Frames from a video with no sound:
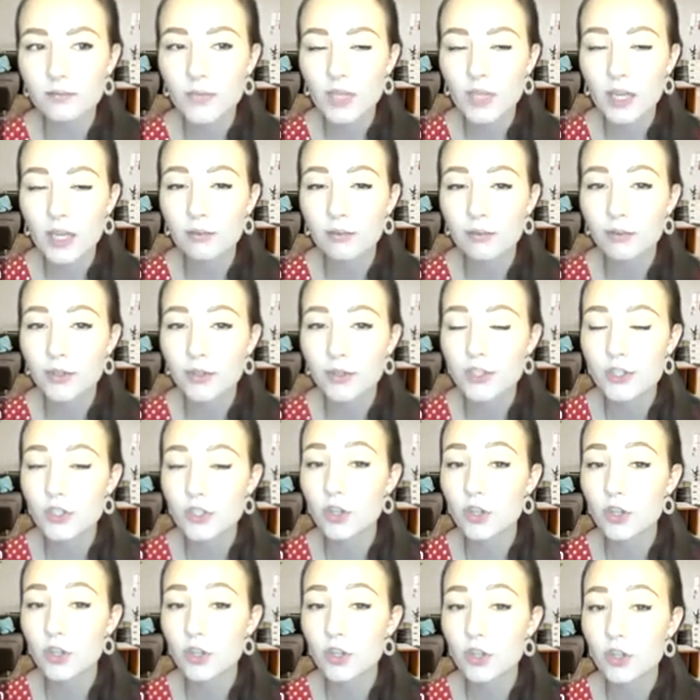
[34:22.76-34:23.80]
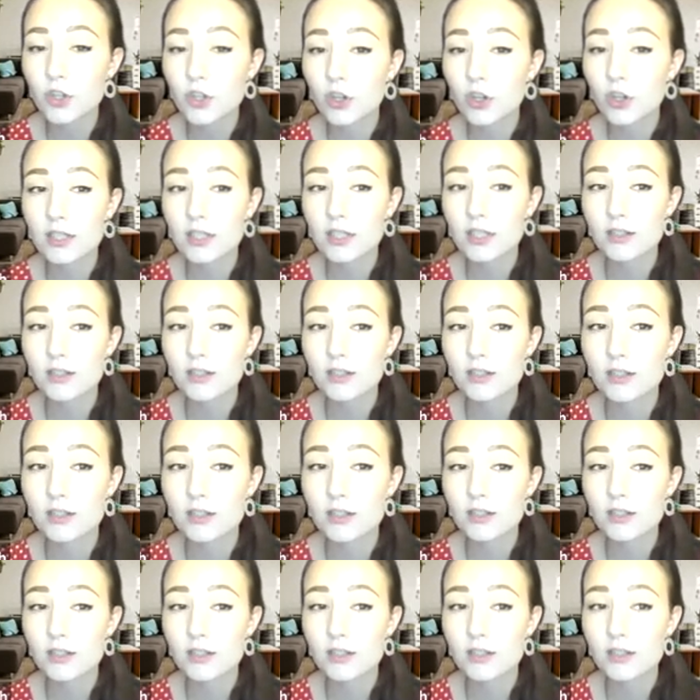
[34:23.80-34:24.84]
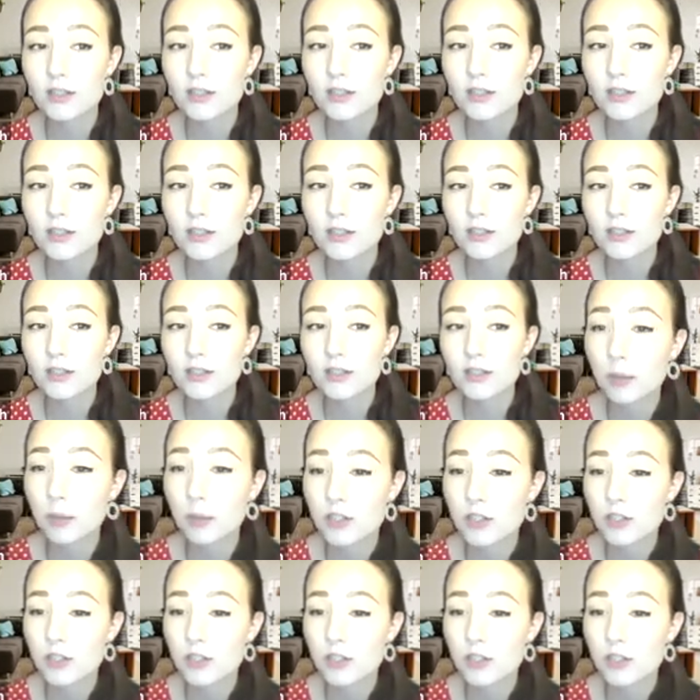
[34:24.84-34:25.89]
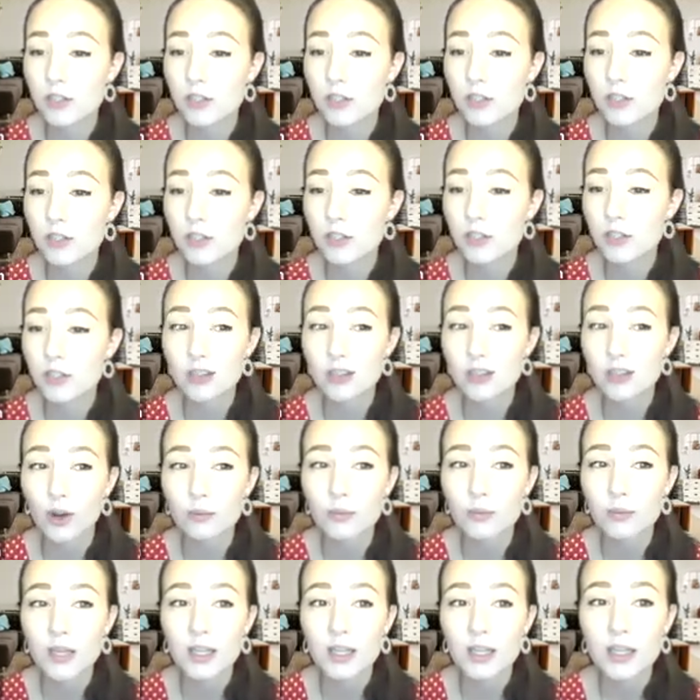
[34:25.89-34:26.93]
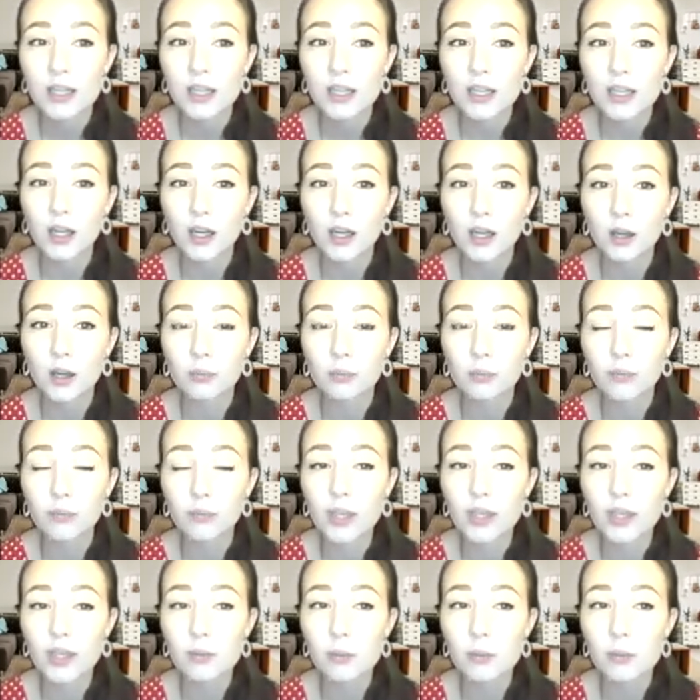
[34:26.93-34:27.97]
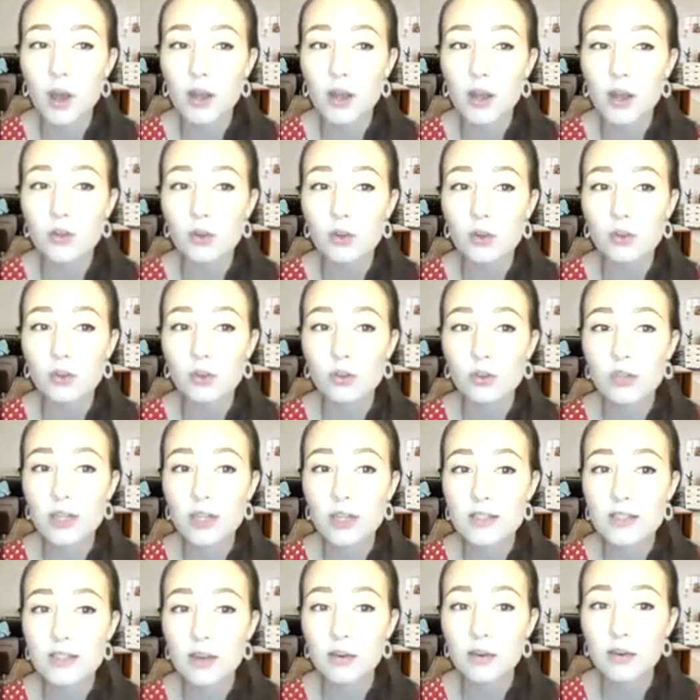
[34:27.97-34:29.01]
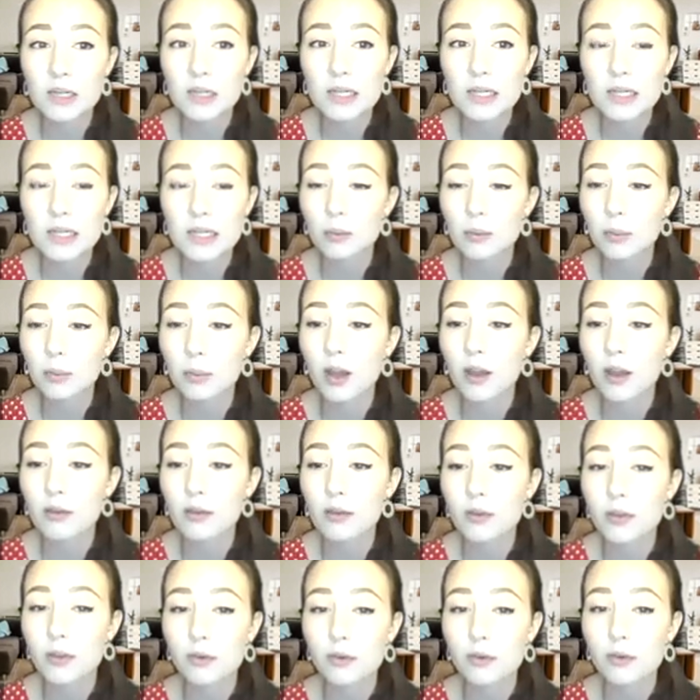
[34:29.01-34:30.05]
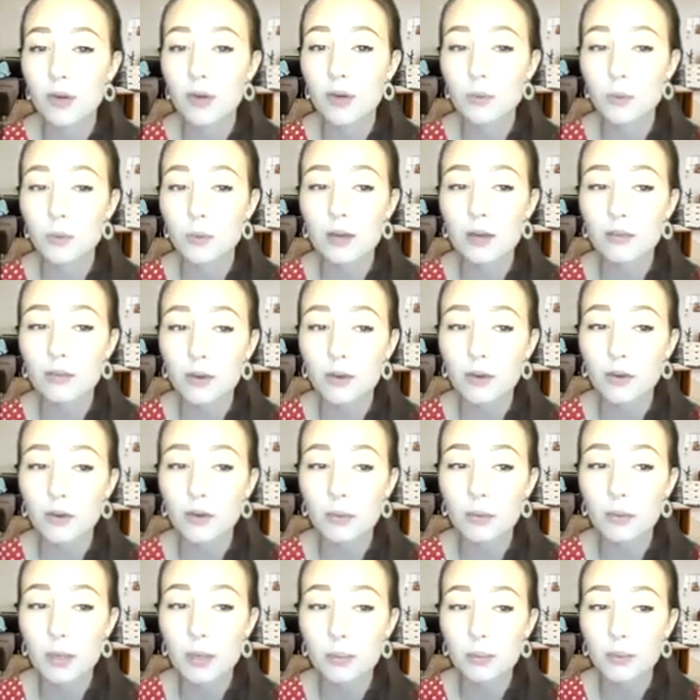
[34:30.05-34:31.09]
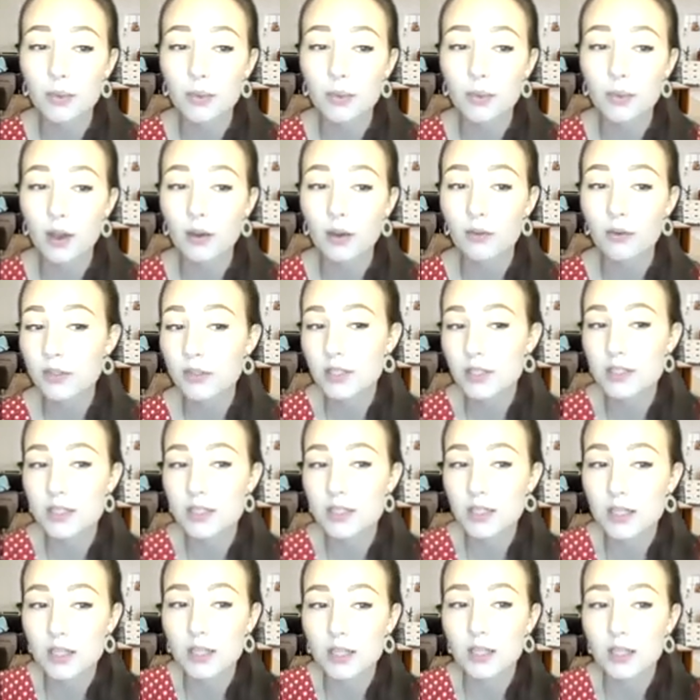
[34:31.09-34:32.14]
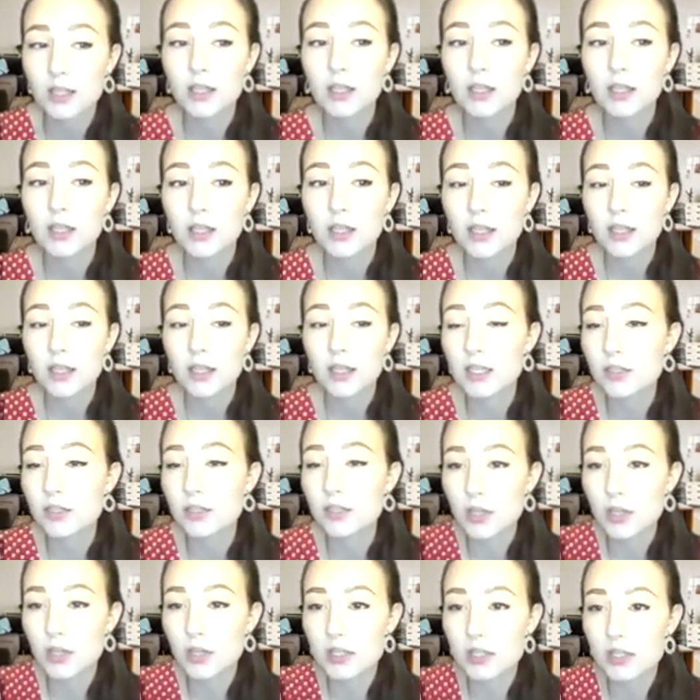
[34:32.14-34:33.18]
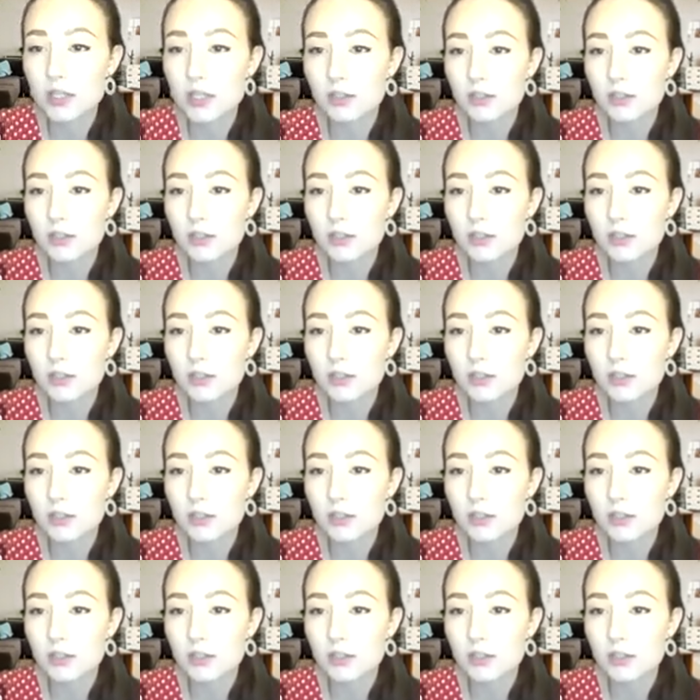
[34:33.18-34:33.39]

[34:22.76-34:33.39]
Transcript: If you're just looking to lower your carbon emissions to invest in your home, then you might not necessarily apply for the grant. We have a lot of people that are interested in it, interested